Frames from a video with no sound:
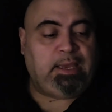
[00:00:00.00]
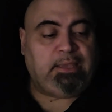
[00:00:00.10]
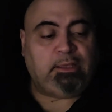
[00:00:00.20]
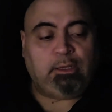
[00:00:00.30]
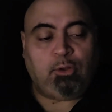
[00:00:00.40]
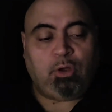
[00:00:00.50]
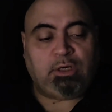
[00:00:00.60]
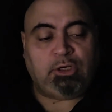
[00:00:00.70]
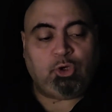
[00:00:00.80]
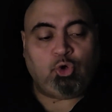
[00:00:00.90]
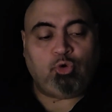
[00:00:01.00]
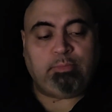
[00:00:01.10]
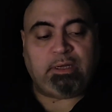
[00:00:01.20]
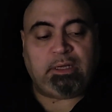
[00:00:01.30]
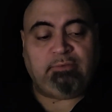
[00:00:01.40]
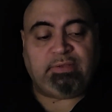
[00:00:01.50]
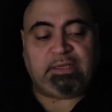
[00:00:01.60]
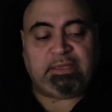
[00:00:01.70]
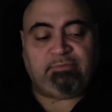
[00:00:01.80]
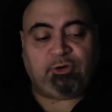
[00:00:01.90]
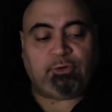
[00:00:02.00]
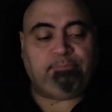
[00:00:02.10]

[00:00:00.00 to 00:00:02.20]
and the long lobe of the liver.